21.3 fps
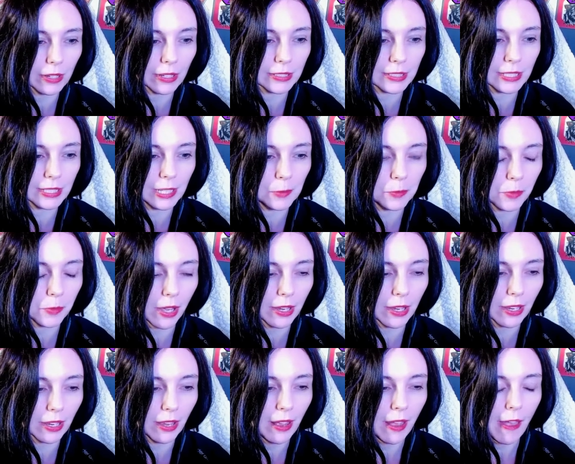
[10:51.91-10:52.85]
It seemed
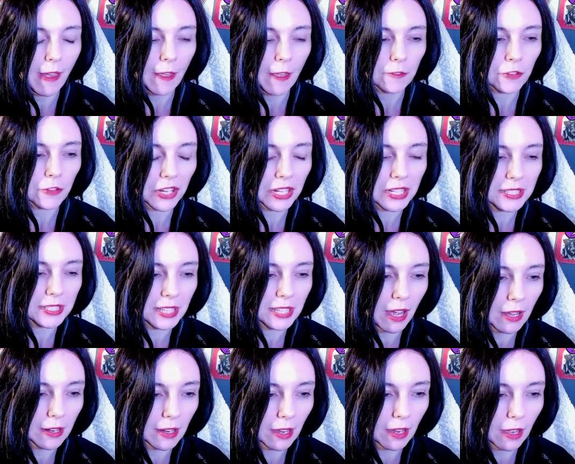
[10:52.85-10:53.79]
like for
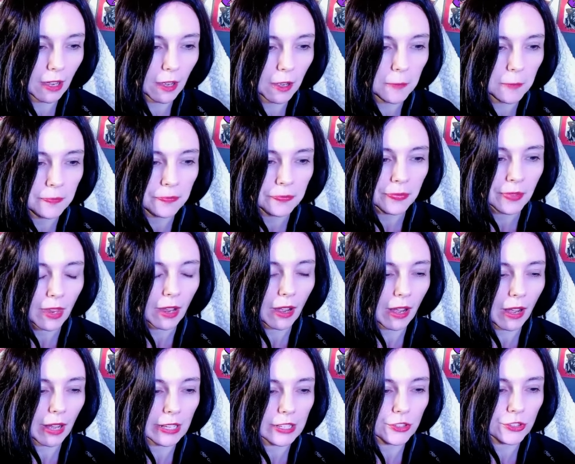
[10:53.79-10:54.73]
Kitana,
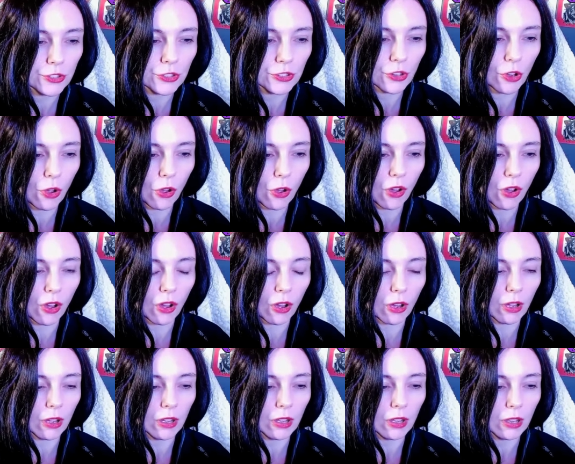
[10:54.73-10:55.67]
I
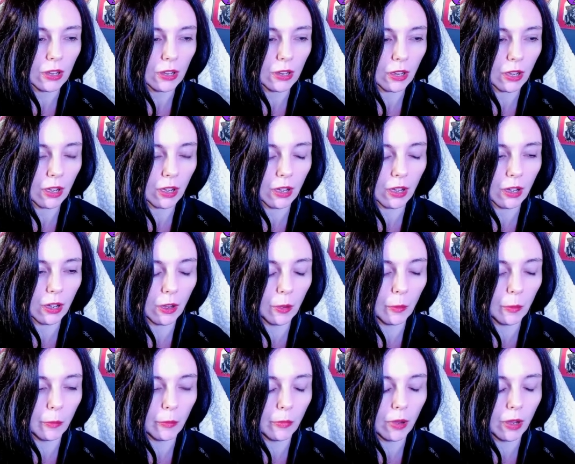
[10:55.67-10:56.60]
saw
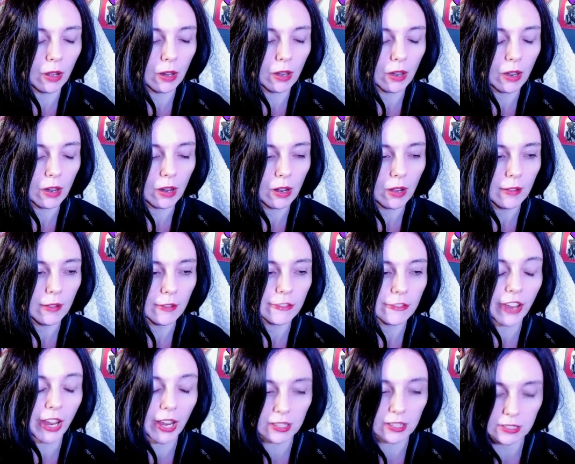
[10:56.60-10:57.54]
um
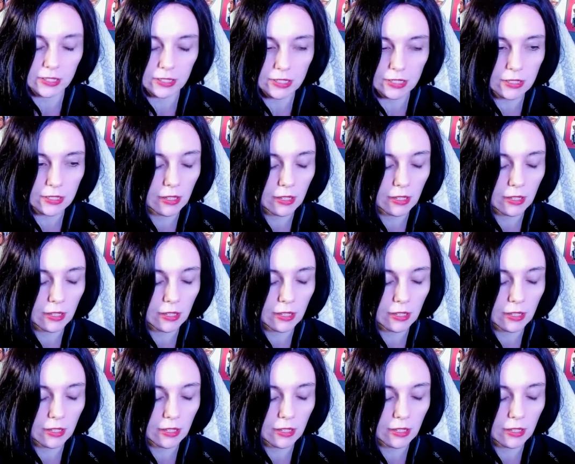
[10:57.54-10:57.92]
fans,